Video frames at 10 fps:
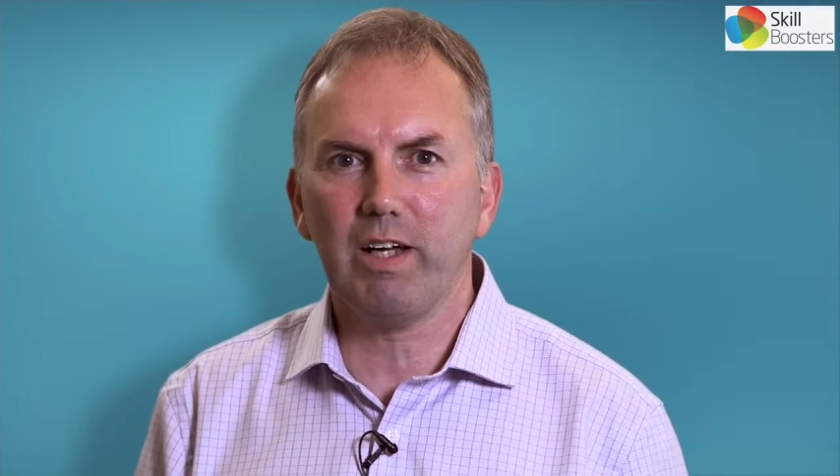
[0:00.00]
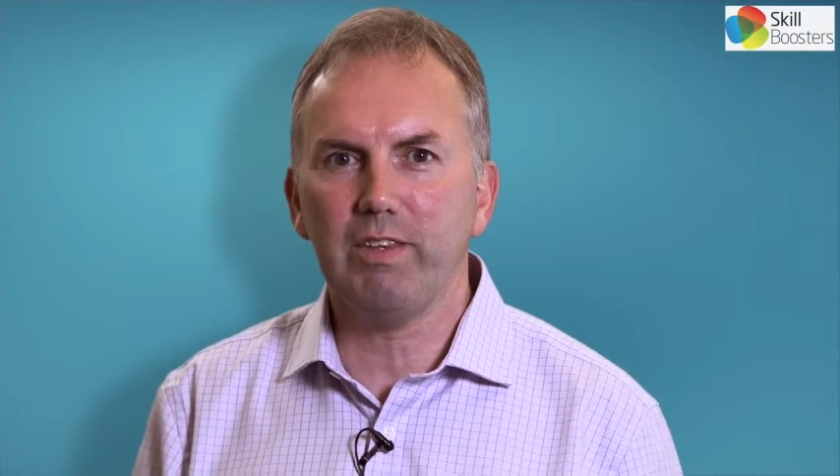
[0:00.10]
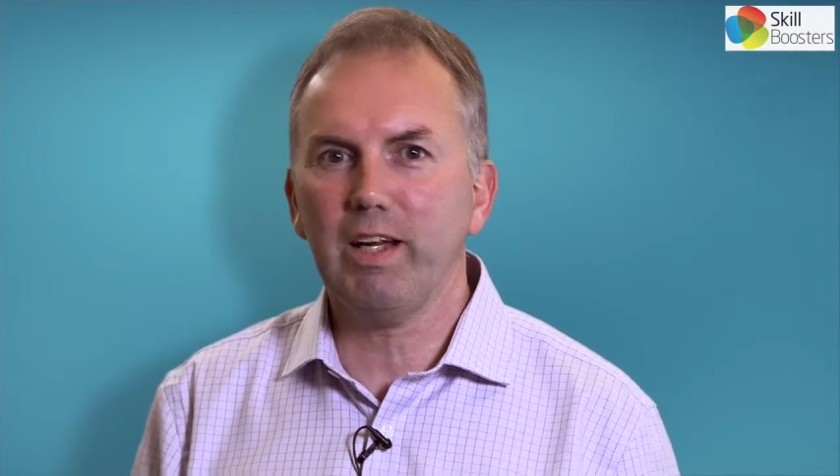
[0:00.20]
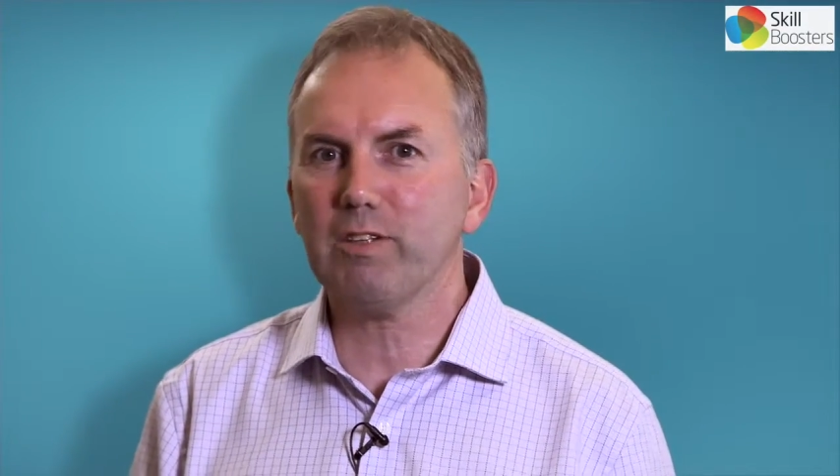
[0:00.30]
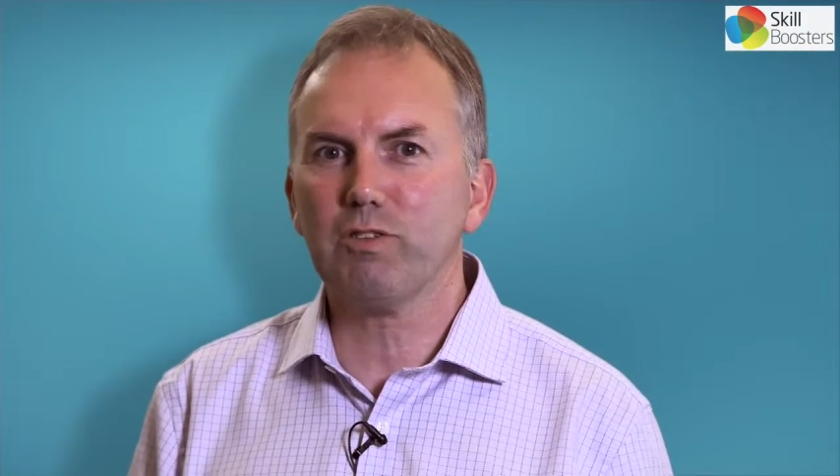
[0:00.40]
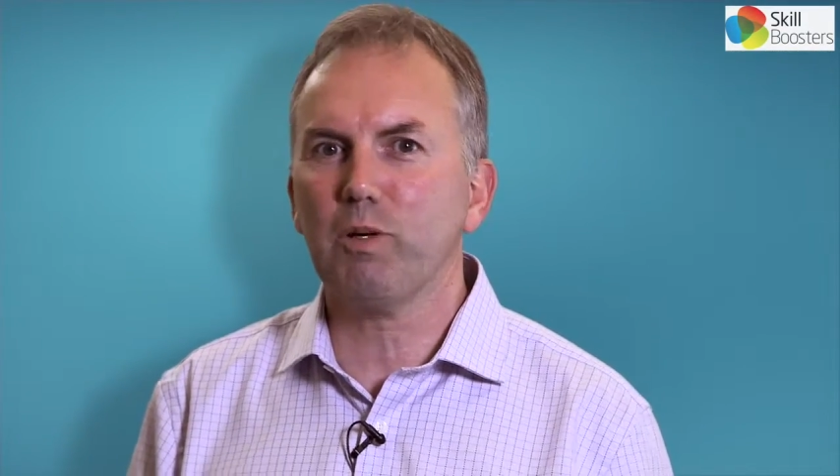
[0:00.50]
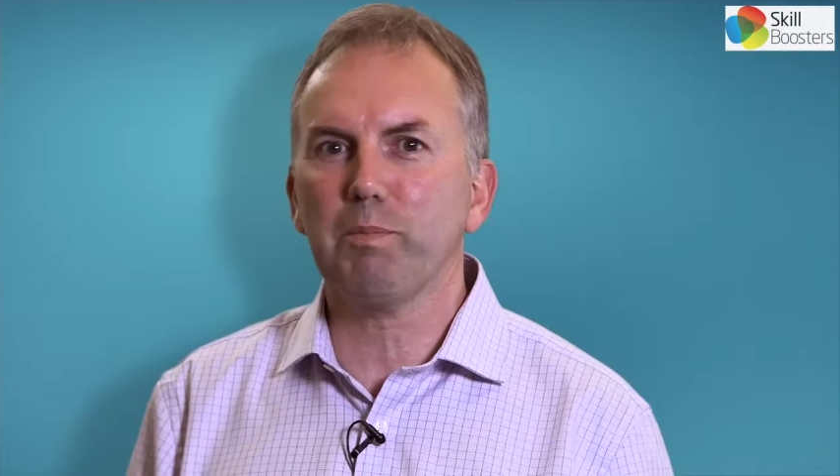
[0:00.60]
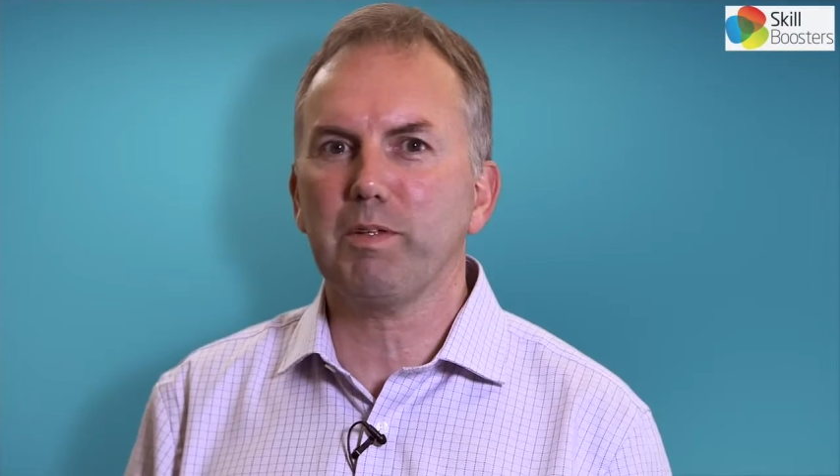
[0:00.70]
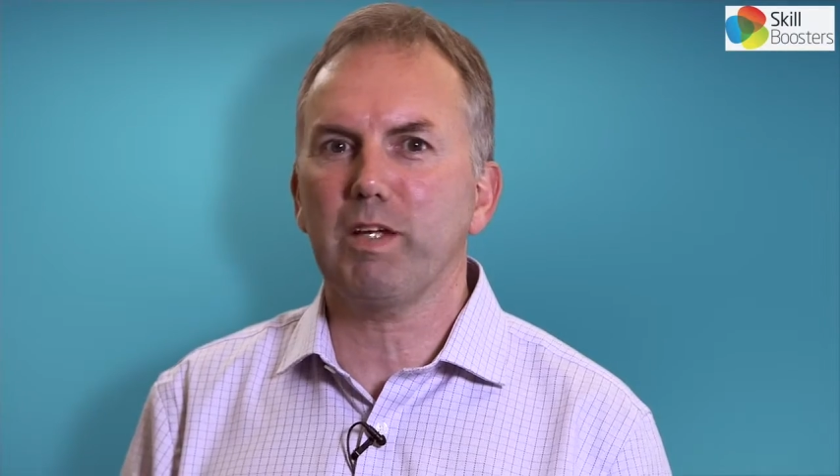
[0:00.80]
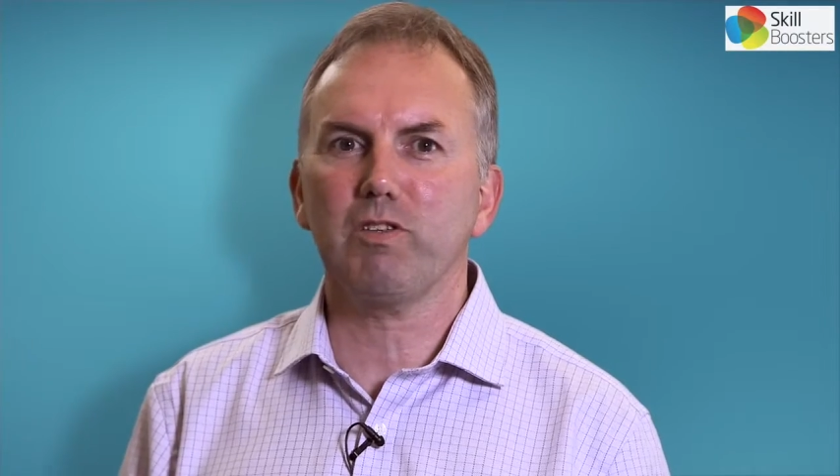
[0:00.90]
and that's not
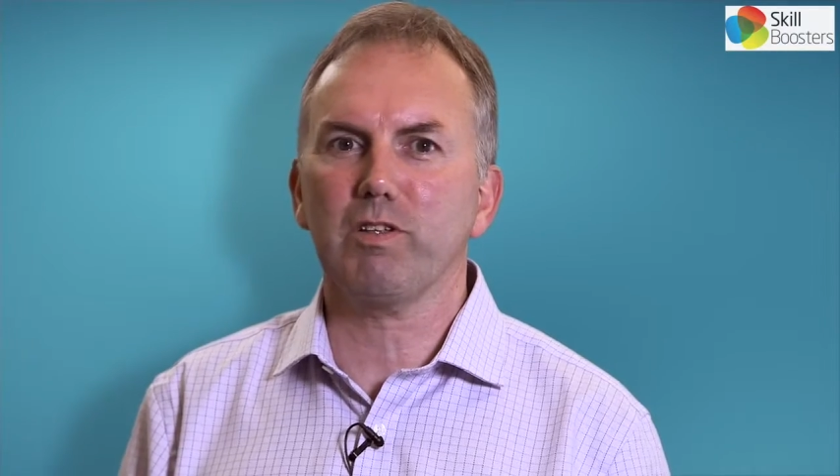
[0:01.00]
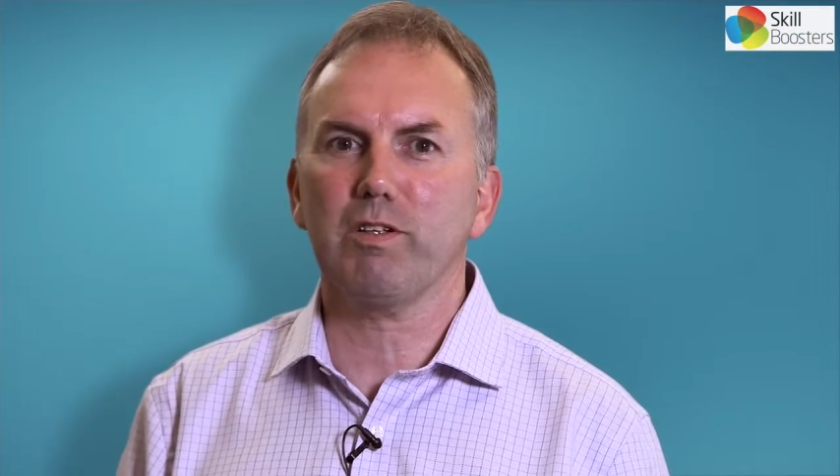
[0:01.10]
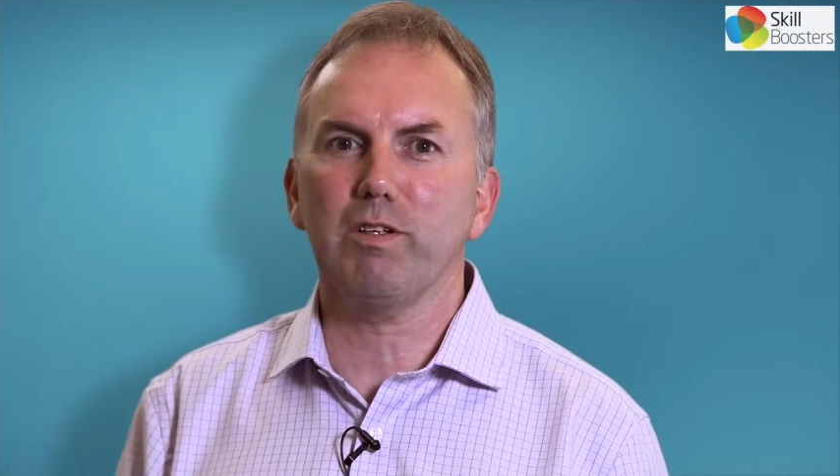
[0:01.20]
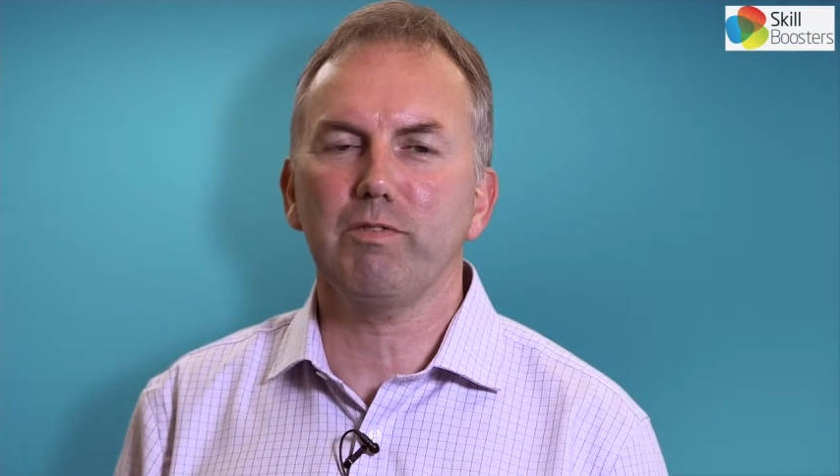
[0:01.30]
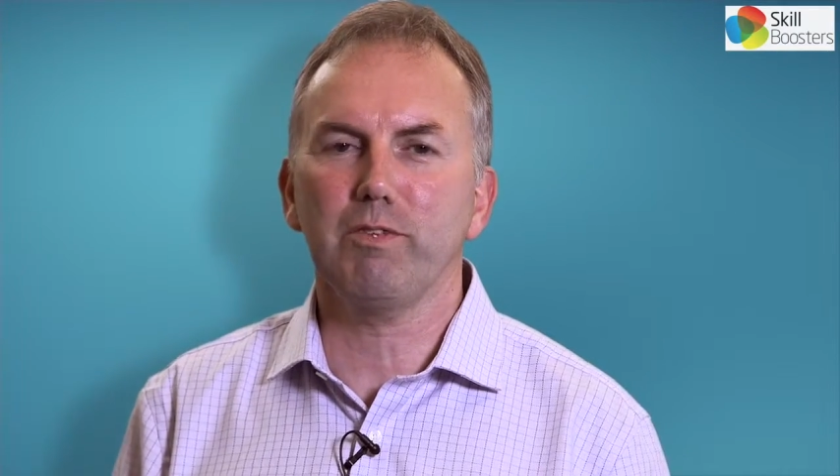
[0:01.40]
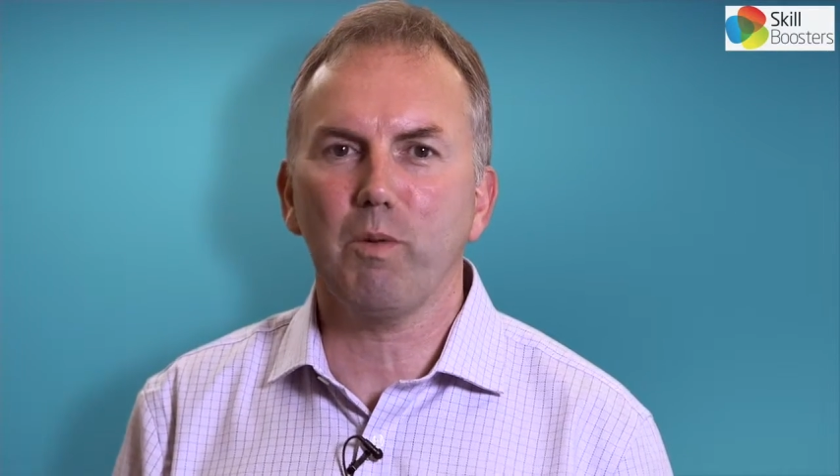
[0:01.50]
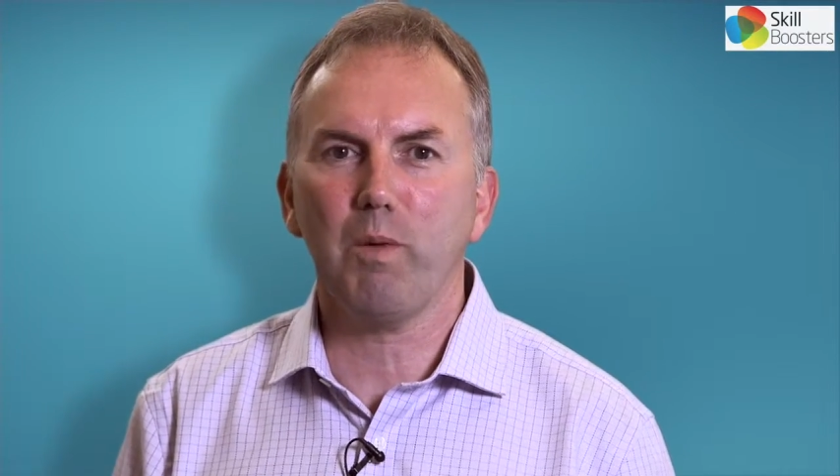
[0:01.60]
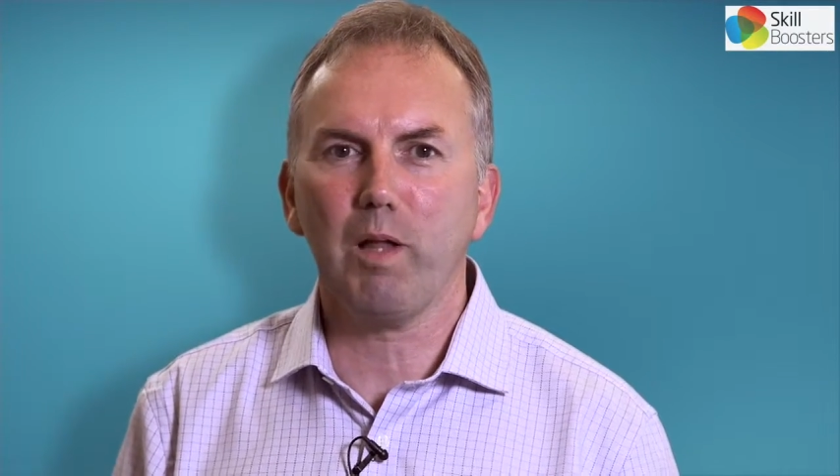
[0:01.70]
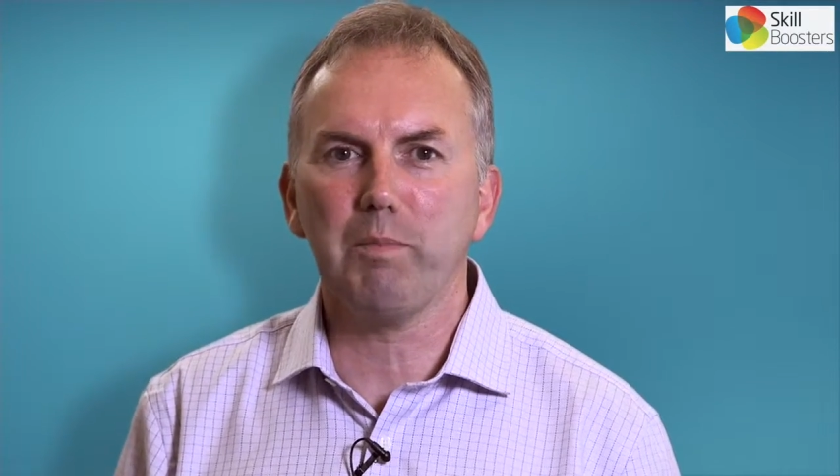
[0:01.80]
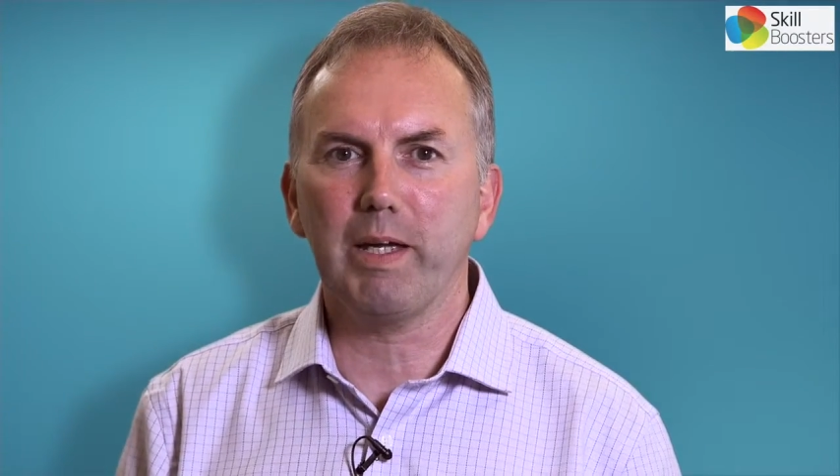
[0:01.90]
potentially good for your
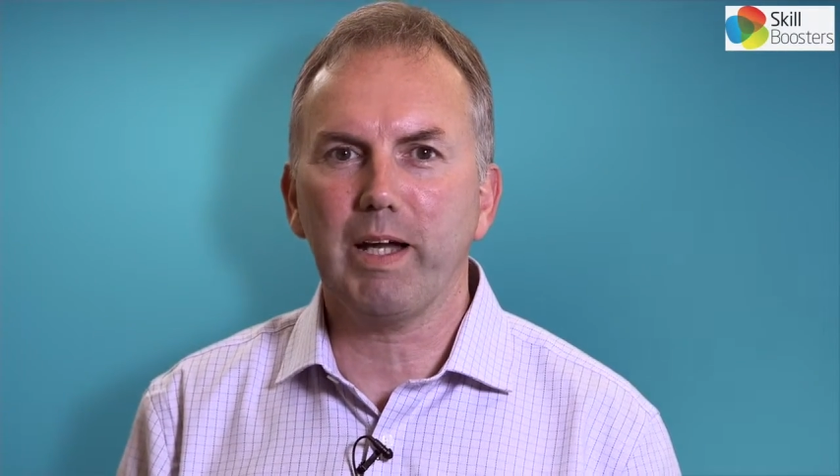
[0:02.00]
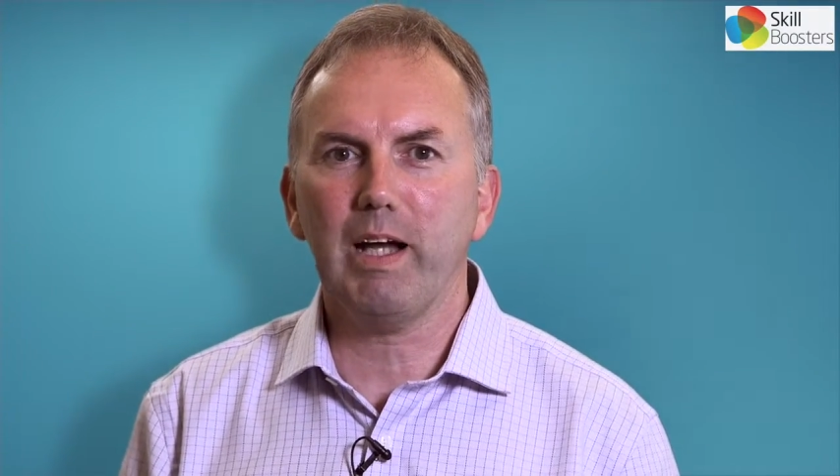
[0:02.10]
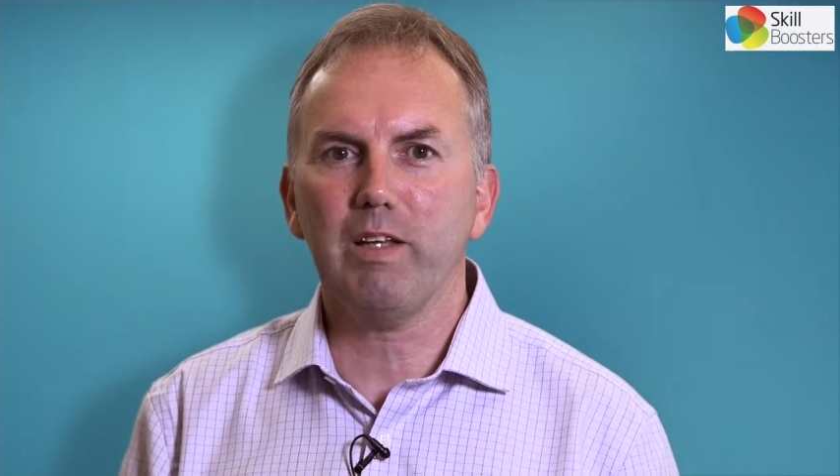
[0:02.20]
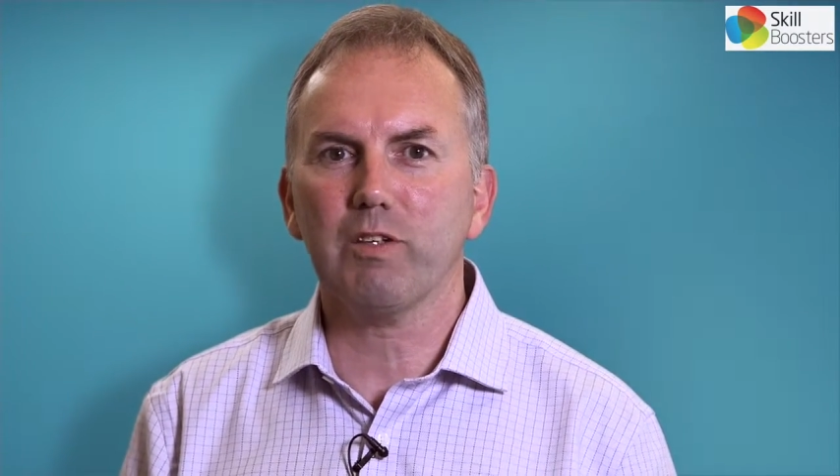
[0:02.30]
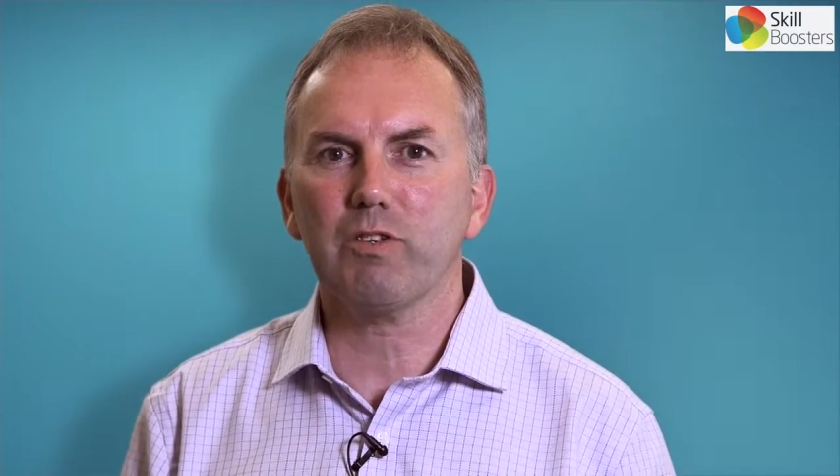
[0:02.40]
well-being either.